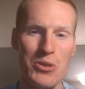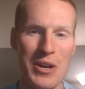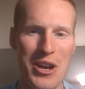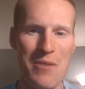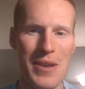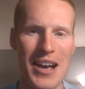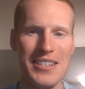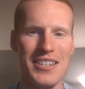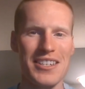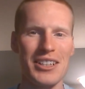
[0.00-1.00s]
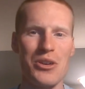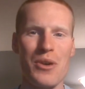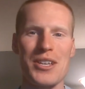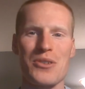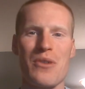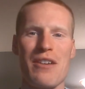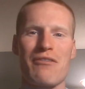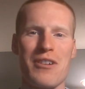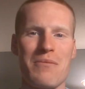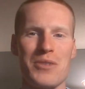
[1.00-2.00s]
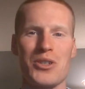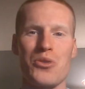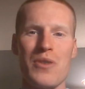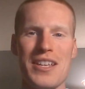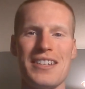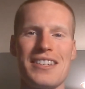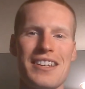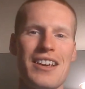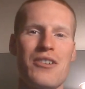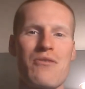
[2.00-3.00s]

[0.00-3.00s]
20 RBIs is still a ways away from the Twins'